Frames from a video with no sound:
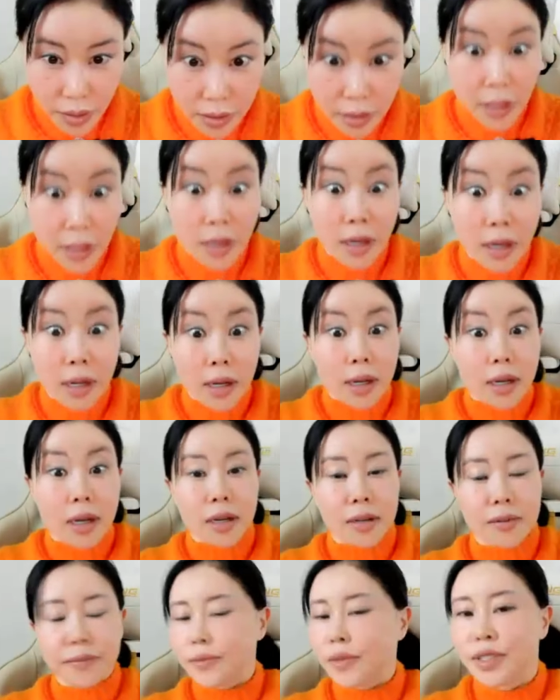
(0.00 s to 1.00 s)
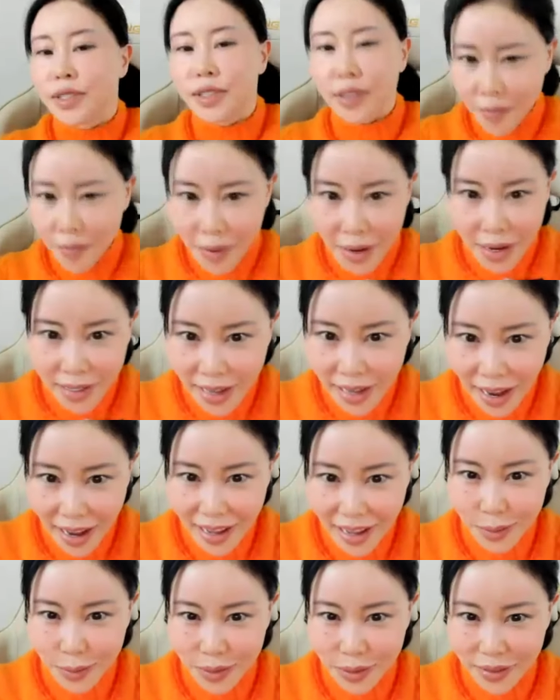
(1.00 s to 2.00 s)
this so many
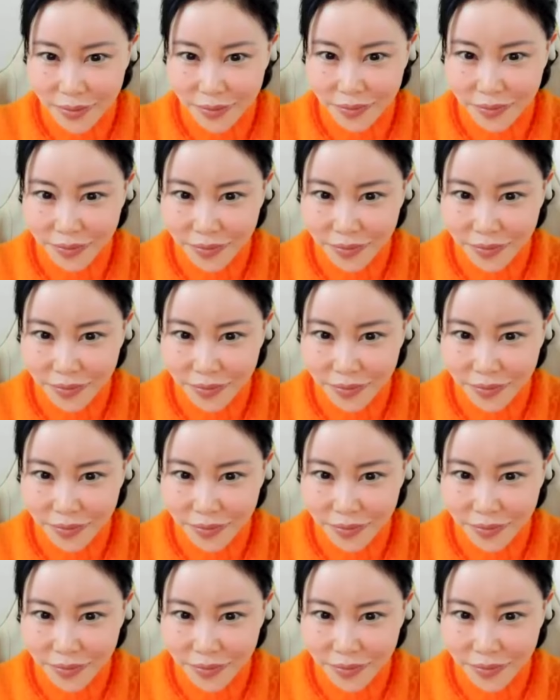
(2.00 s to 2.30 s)
times.